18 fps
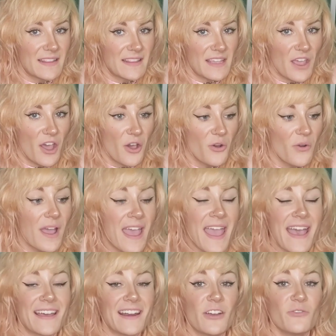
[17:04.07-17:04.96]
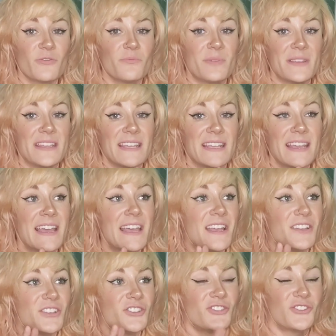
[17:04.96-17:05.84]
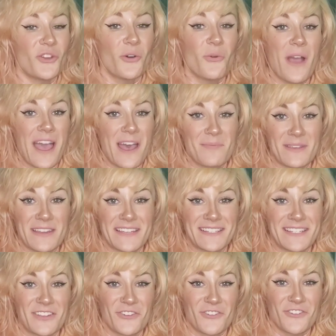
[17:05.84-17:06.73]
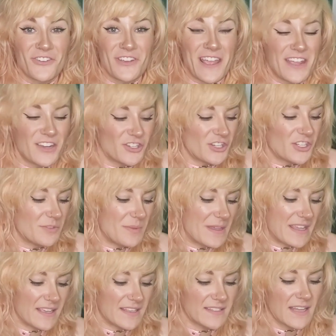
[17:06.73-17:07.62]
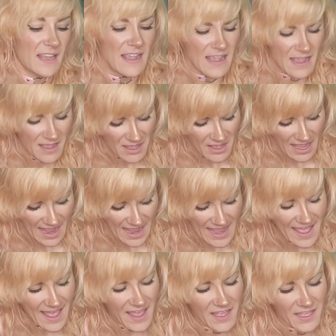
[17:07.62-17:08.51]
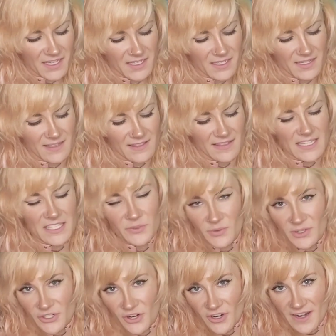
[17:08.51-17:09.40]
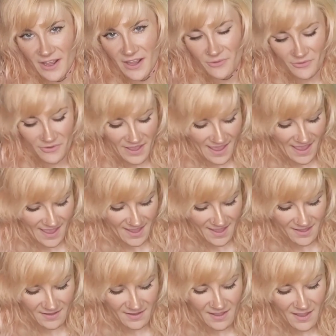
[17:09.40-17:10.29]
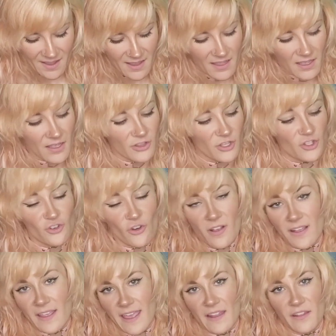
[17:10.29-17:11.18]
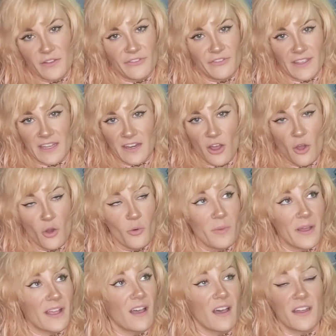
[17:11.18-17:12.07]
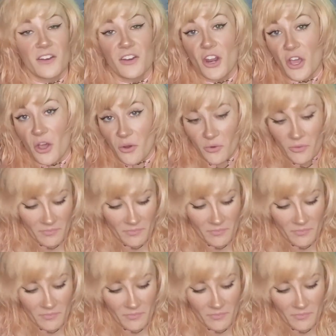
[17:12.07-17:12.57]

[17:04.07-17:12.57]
of the O, and I would be so happy to see your creations because this one turned out okay. The drunk elephant, oh my god, no.